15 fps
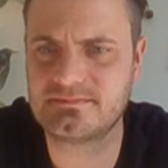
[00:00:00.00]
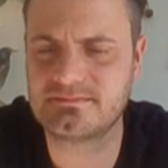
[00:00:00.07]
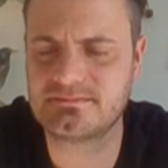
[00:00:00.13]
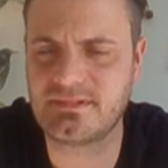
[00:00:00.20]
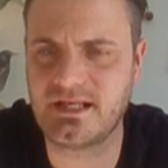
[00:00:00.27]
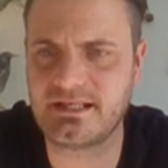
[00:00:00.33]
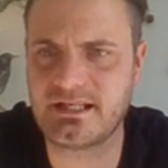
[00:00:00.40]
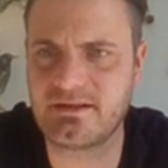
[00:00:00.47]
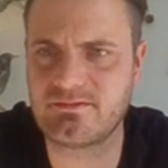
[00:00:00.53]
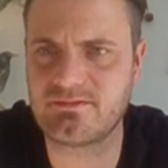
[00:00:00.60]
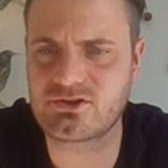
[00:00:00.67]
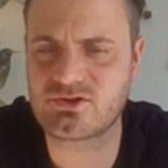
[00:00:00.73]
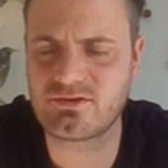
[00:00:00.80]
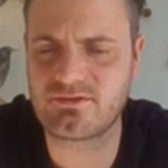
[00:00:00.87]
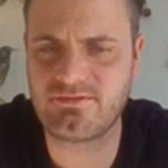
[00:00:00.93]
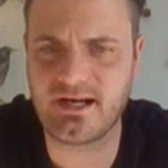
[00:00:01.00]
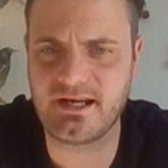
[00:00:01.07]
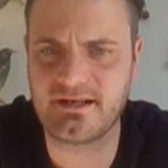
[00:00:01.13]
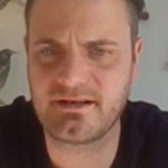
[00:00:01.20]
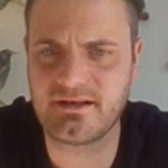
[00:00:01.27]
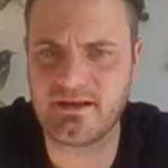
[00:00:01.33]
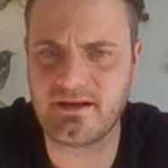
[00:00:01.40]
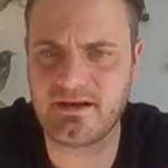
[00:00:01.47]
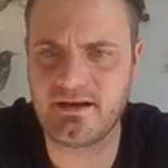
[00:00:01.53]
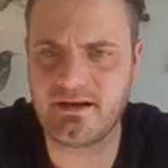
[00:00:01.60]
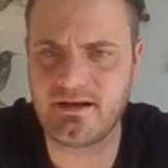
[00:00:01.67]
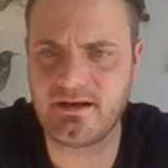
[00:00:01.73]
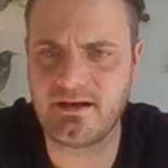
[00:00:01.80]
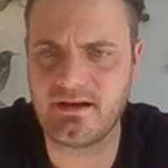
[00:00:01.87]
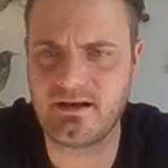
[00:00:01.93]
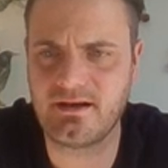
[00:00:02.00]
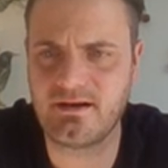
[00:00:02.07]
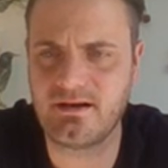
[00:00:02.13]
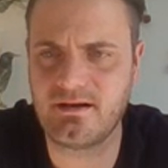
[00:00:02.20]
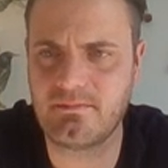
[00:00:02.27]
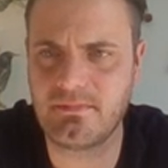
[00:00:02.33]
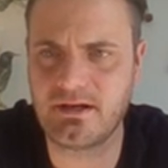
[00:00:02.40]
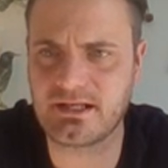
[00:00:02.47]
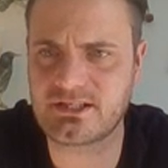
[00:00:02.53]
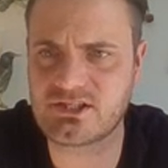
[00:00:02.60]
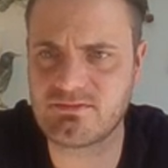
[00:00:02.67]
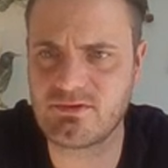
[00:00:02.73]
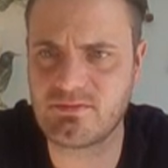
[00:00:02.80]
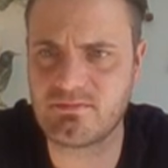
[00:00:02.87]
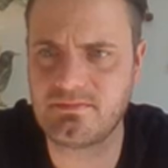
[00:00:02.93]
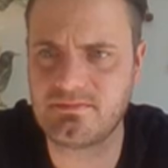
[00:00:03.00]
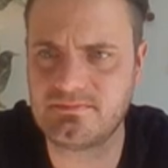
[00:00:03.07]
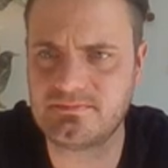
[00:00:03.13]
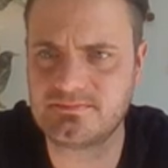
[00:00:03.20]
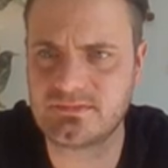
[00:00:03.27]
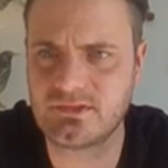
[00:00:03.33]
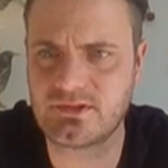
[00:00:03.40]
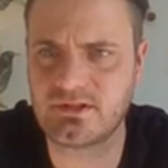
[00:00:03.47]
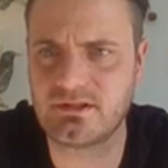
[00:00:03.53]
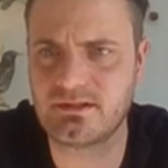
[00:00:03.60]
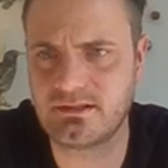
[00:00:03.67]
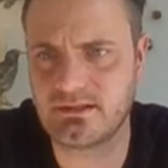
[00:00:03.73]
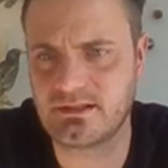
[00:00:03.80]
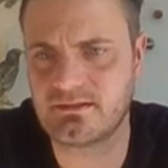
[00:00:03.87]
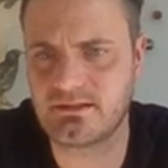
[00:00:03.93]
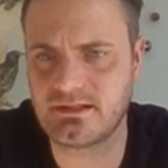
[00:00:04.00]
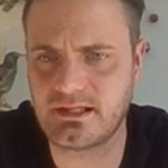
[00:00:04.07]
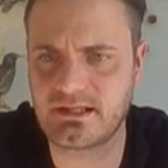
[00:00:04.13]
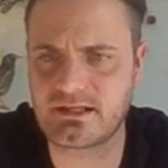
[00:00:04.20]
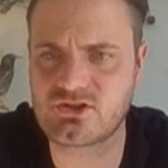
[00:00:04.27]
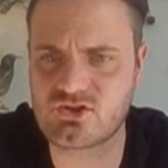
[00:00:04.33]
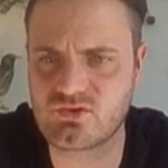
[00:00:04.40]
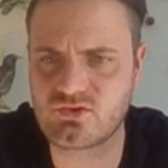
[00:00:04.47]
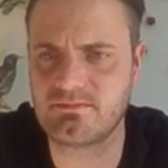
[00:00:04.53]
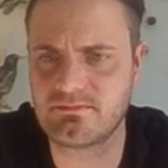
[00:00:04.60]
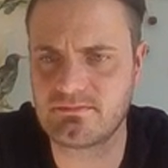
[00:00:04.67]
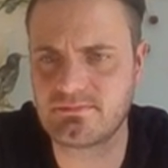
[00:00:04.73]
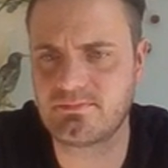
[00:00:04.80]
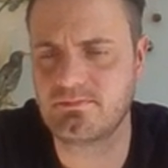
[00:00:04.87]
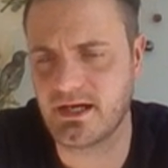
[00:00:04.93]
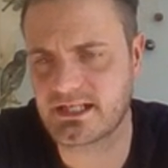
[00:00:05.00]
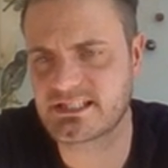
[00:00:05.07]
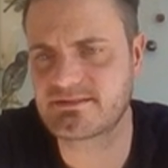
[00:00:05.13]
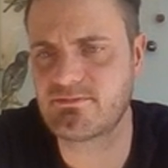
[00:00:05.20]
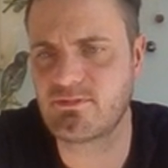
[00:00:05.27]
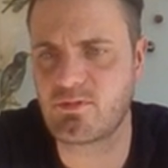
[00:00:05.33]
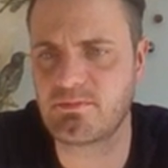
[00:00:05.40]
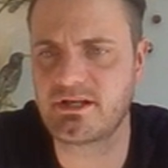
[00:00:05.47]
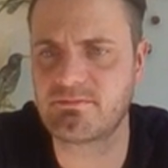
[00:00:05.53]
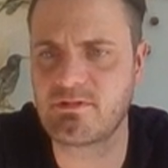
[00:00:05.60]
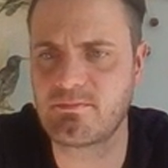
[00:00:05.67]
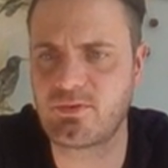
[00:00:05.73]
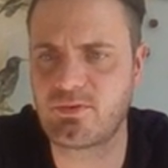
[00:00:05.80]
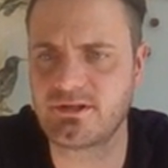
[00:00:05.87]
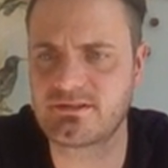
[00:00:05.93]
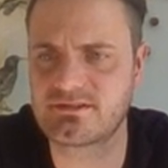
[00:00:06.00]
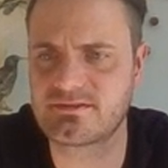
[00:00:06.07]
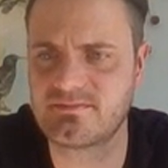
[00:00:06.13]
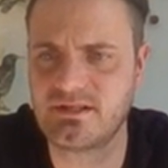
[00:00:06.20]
then we should find the maximum, the extreme maximum or minimum point